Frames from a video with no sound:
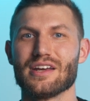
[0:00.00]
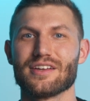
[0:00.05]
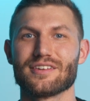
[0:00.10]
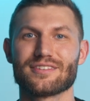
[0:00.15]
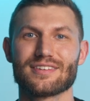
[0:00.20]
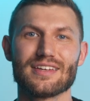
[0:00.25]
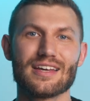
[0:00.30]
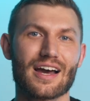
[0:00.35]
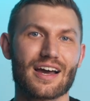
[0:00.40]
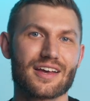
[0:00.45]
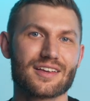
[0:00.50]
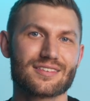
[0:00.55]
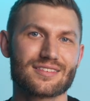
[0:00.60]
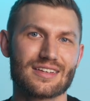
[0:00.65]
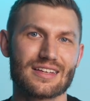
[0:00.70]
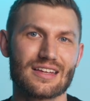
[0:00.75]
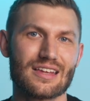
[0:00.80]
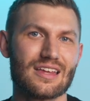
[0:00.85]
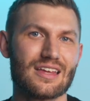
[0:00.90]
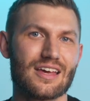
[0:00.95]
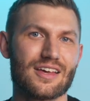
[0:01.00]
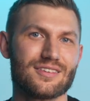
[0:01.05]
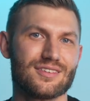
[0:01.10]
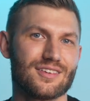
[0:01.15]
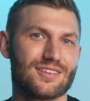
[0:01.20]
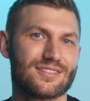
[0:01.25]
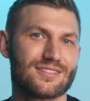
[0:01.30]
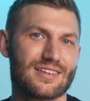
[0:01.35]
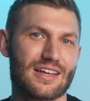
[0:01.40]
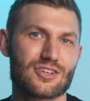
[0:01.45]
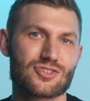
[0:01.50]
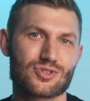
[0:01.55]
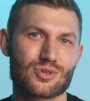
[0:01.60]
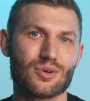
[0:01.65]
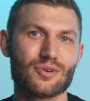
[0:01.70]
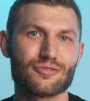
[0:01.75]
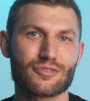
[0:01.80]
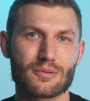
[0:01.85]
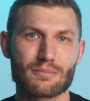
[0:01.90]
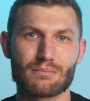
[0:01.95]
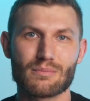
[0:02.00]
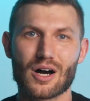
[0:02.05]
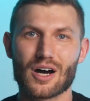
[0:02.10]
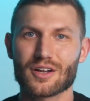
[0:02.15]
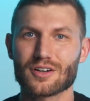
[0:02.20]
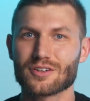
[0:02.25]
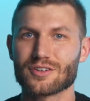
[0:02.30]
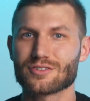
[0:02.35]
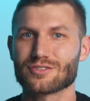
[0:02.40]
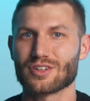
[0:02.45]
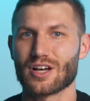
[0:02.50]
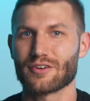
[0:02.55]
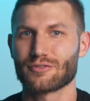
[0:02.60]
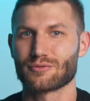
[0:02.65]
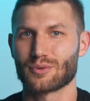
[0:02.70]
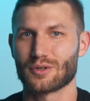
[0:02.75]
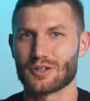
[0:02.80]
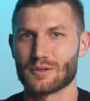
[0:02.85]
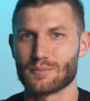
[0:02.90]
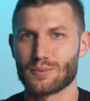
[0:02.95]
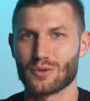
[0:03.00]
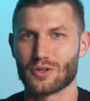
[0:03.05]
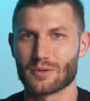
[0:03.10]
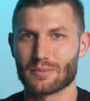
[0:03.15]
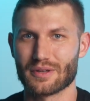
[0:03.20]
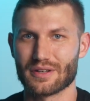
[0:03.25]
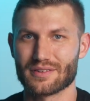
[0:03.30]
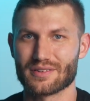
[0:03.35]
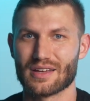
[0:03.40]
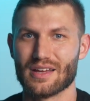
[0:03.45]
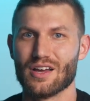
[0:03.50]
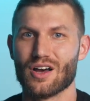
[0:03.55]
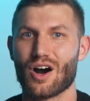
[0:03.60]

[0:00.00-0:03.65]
CI/CD is essential for modern software deployment,